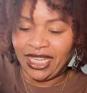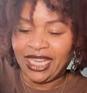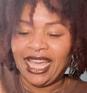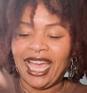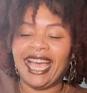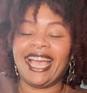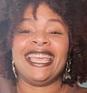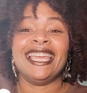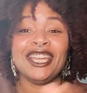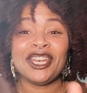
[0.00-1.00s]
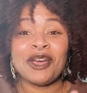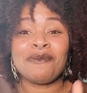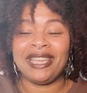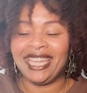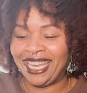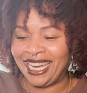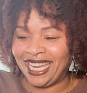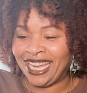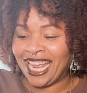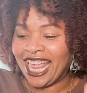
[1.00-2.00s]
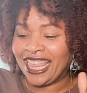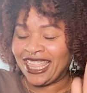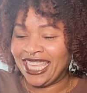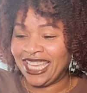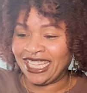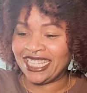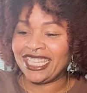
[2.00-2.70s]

I ended up getting this,